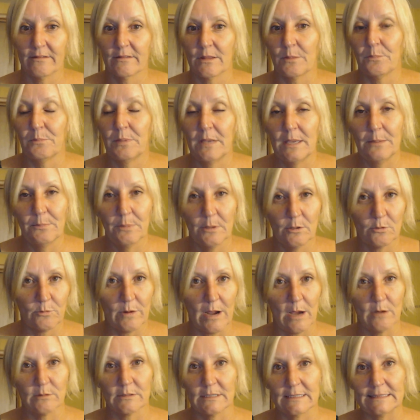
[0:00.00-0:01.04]
the people
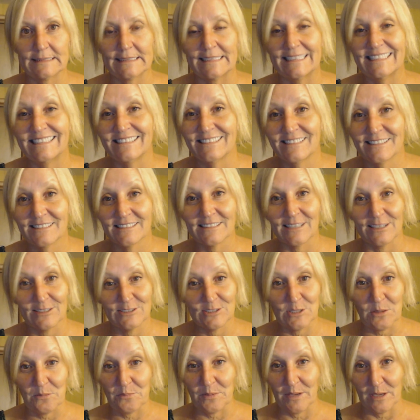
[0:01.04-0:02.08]
around us in
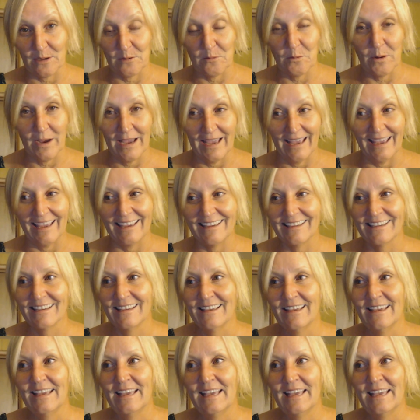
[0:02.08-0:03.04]
such a big way.